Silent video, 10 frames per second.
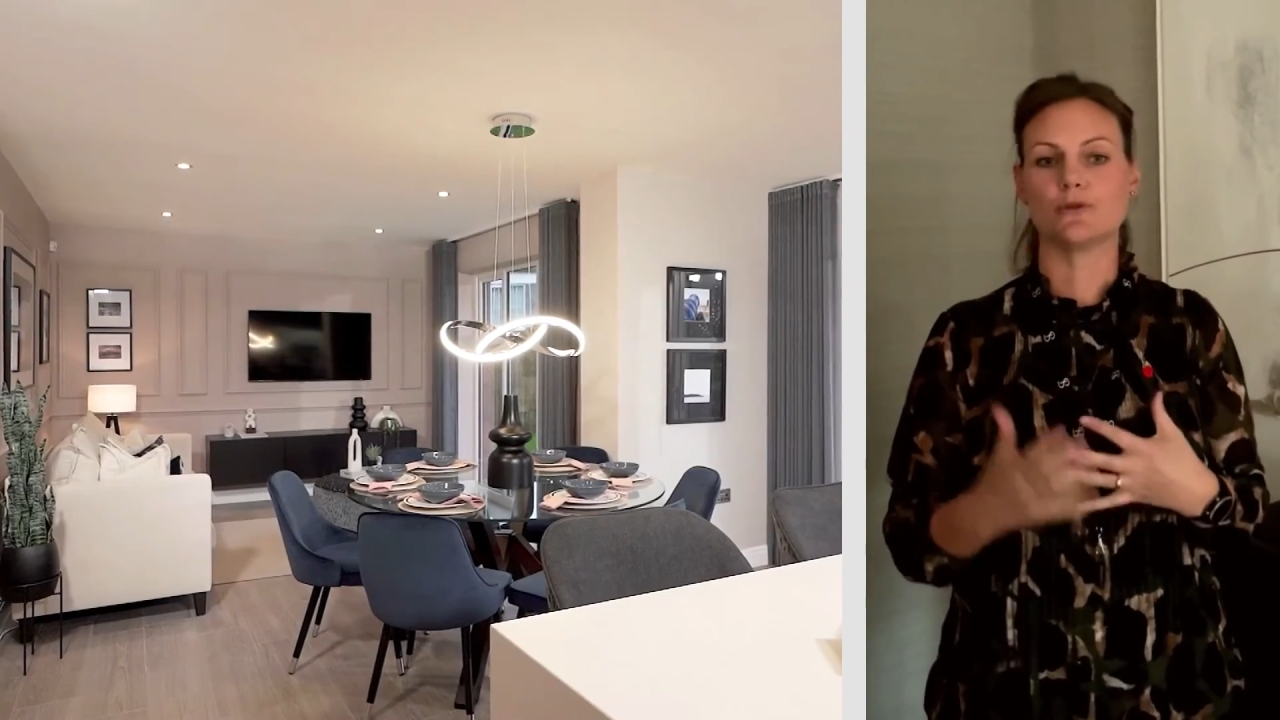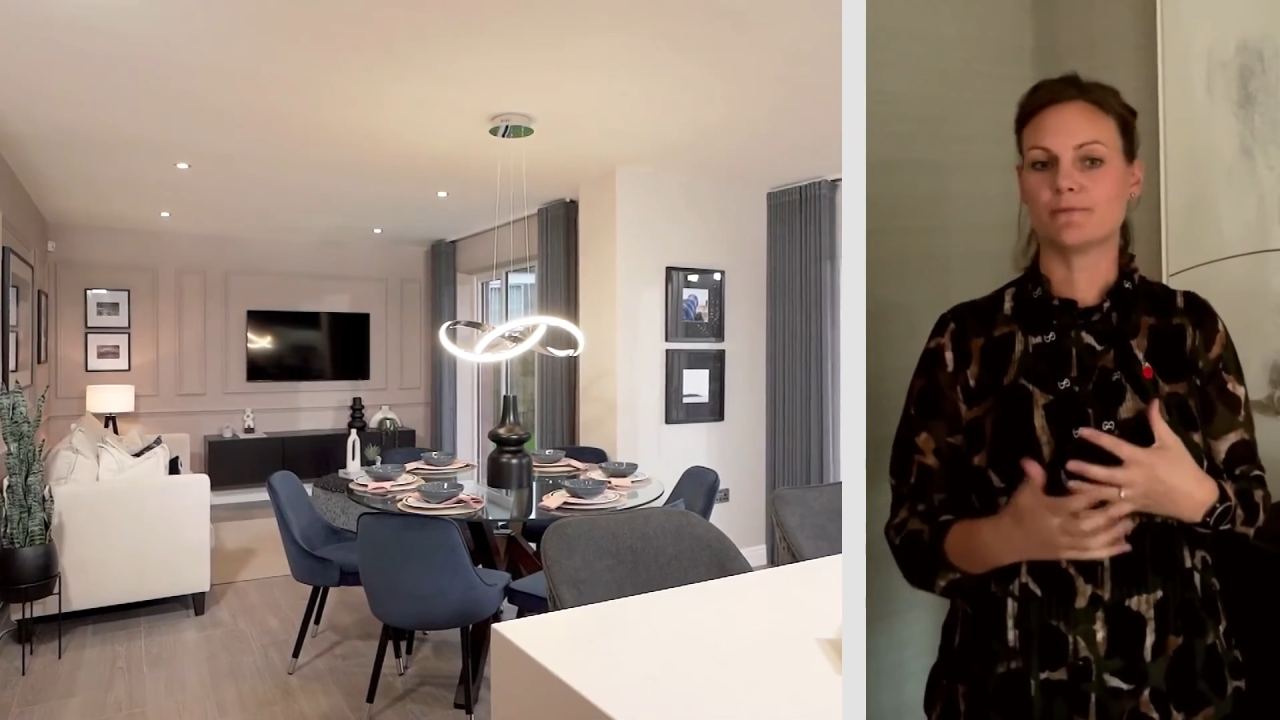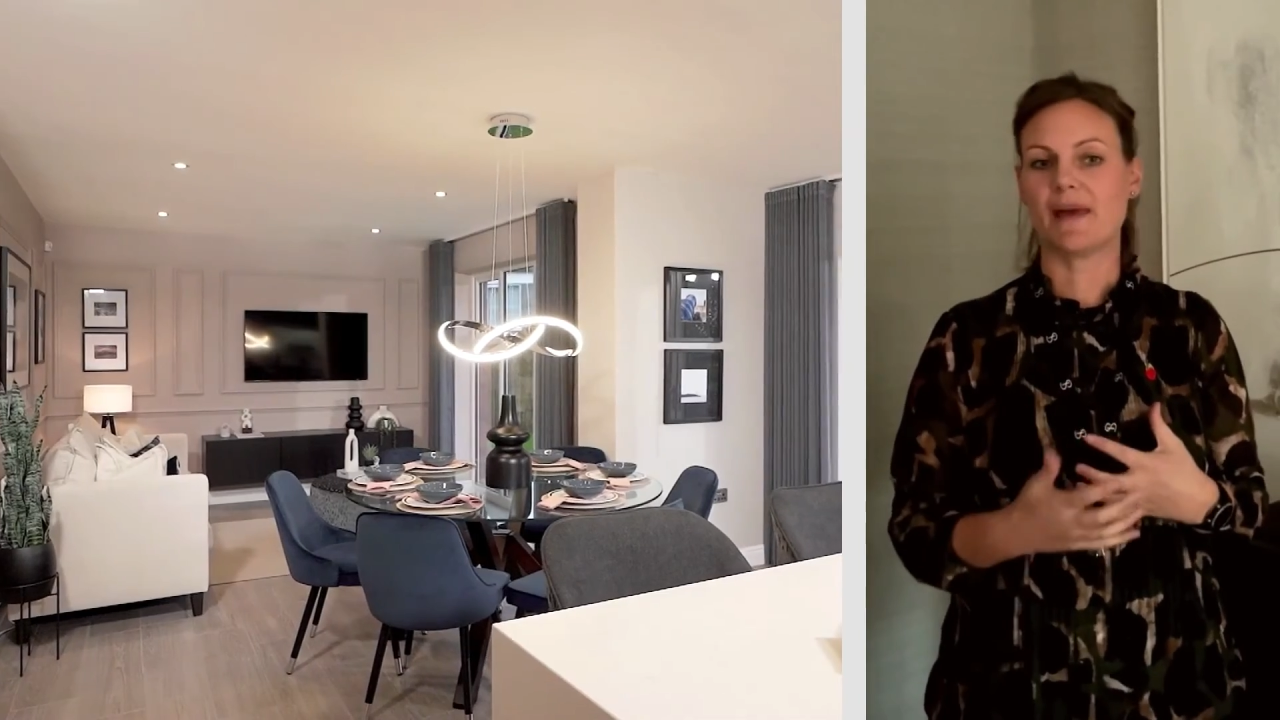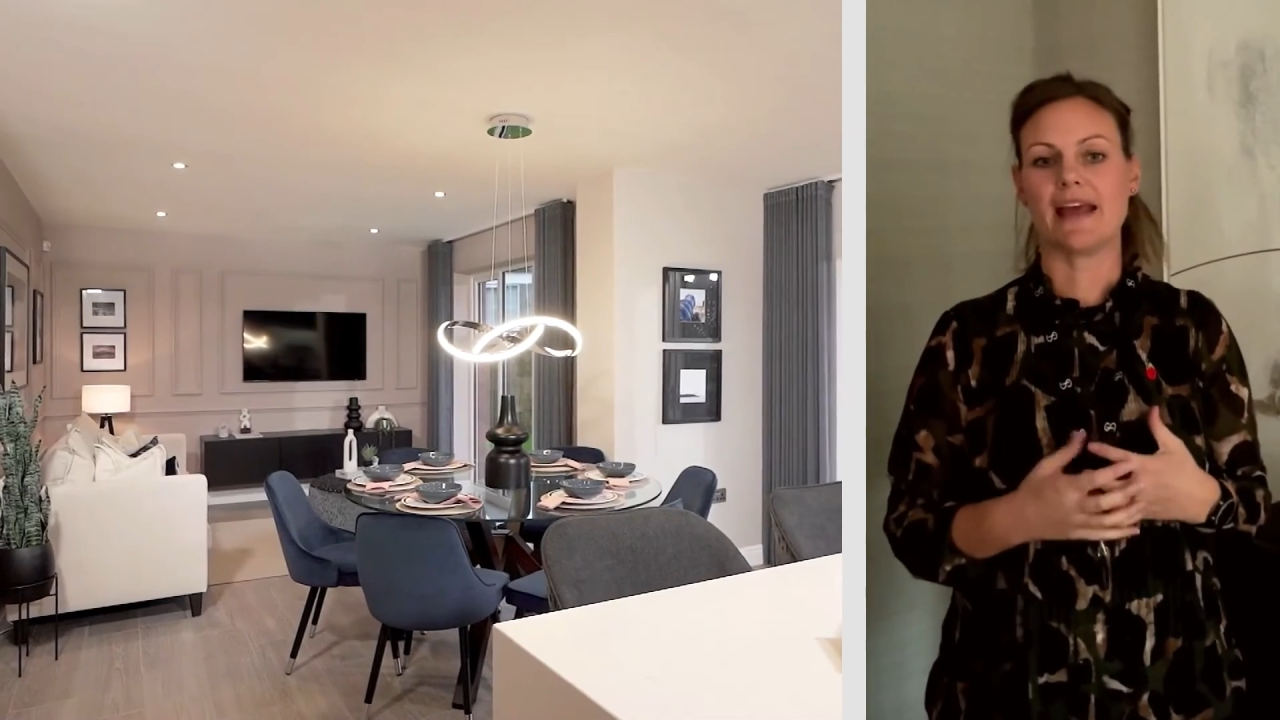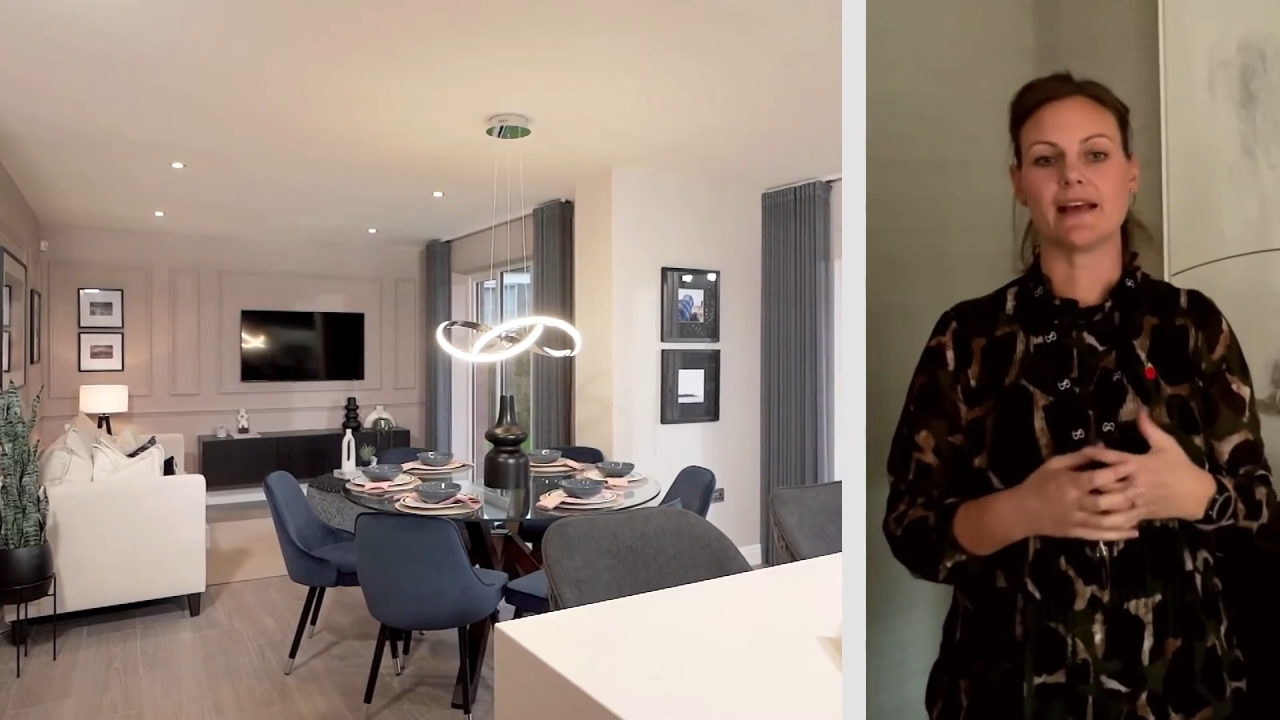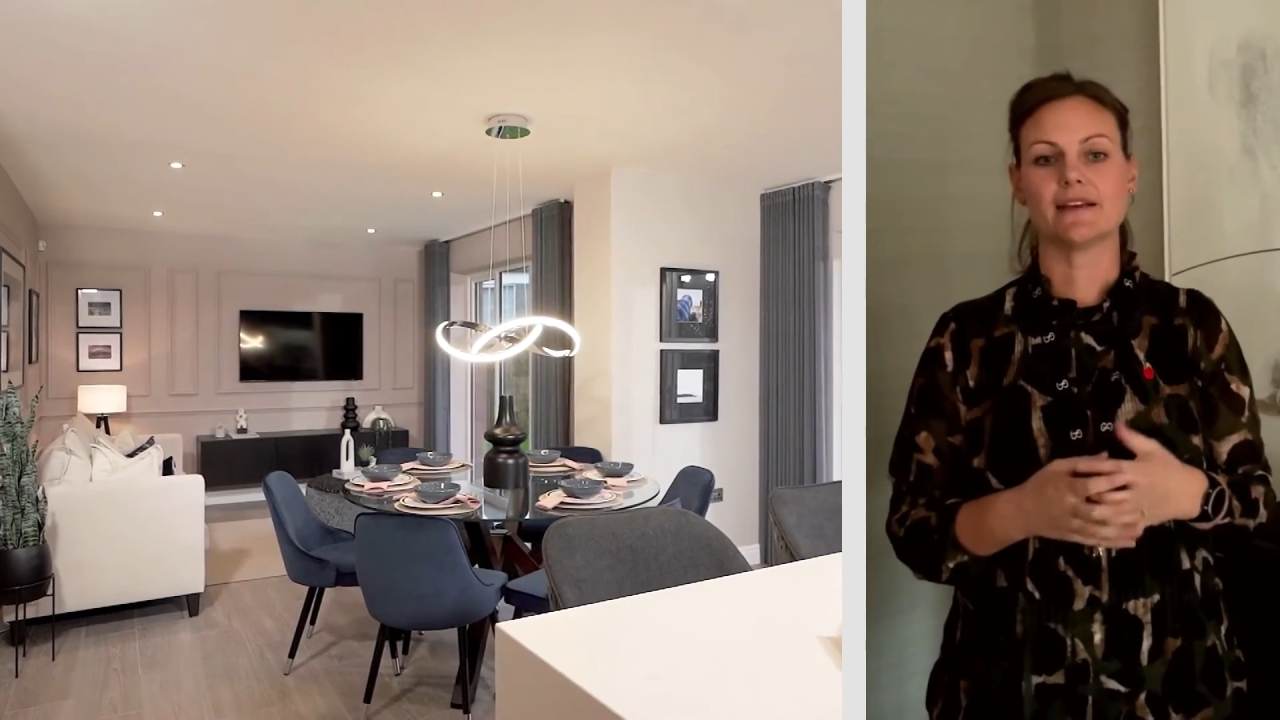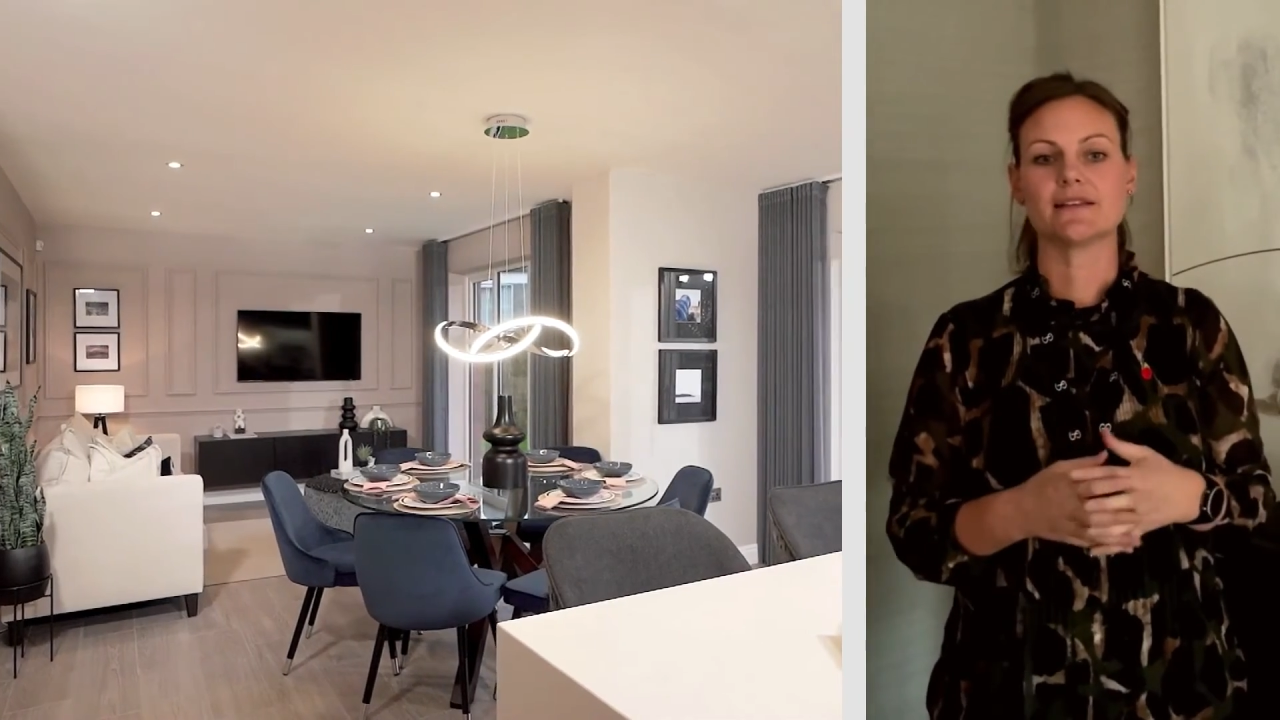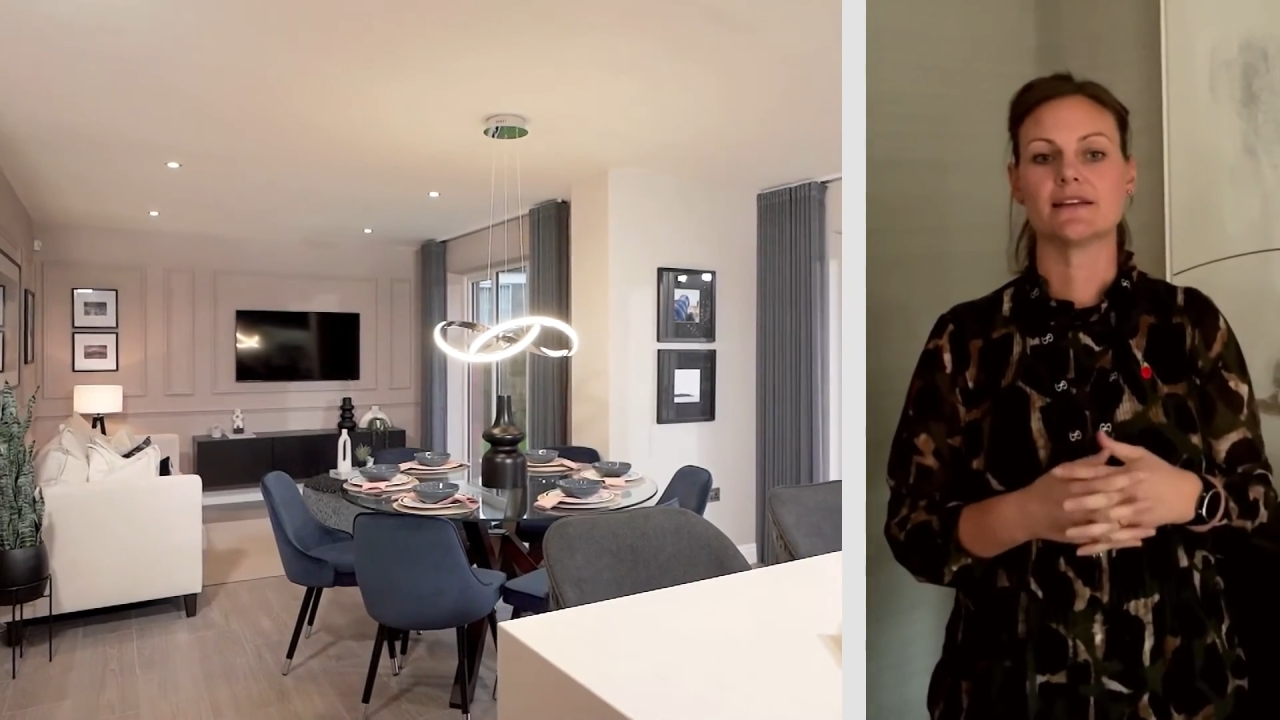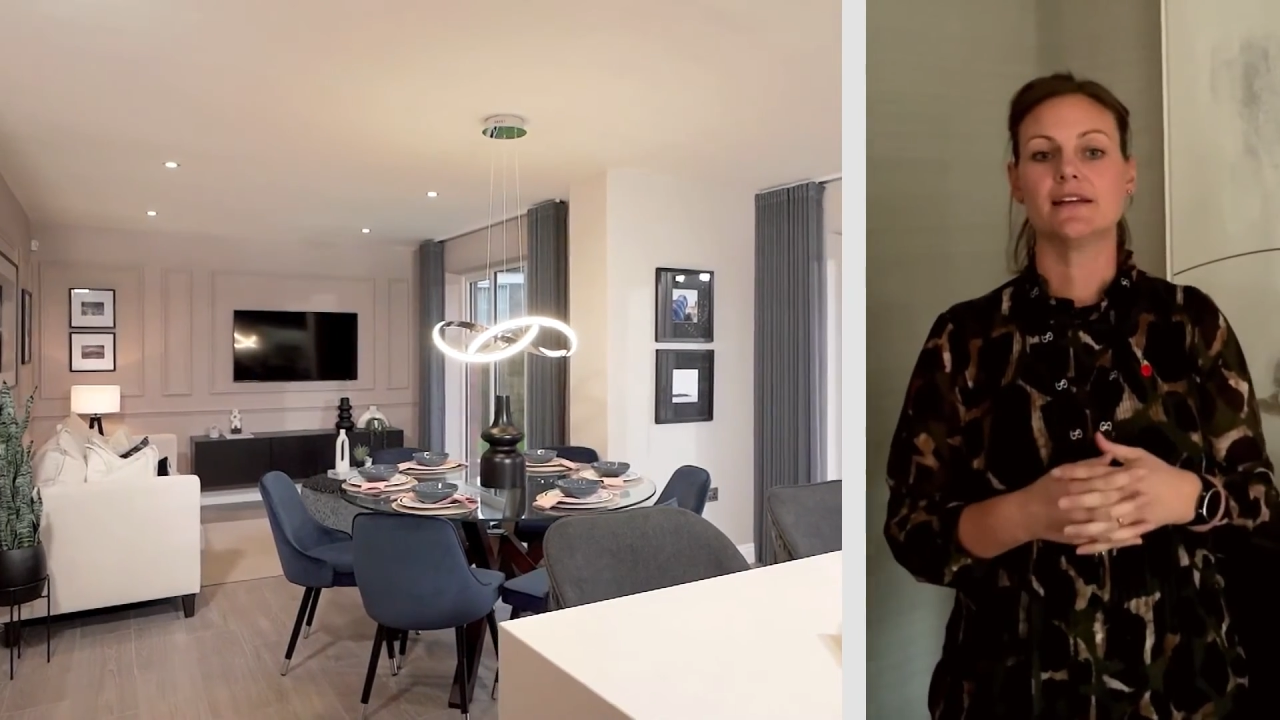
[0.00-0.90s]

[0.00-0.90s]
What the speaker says: pinks.